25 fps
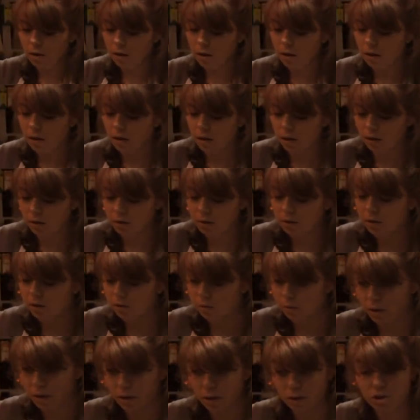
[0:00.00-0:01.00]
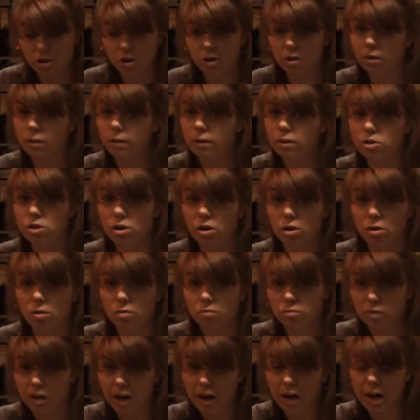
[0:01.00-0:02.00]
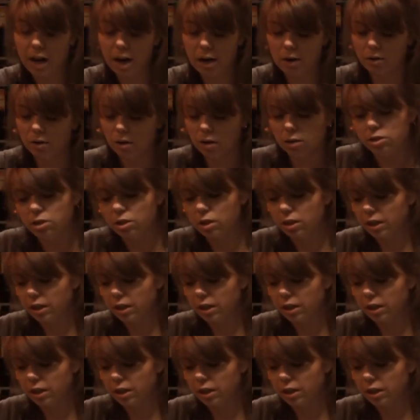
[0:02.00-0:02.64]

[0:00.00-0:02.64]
and because we're going to turn the dough right out onto the